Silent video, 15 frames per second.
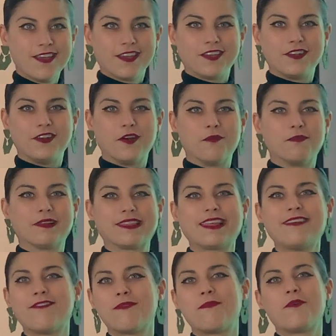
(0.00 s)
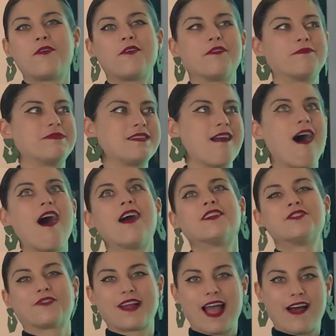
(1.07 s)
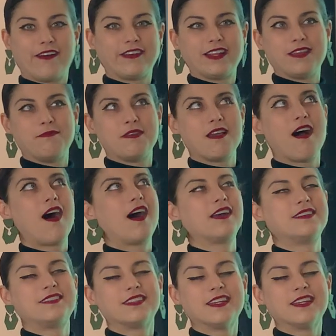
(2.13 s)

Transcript: you know, believable, beyond reality, beyond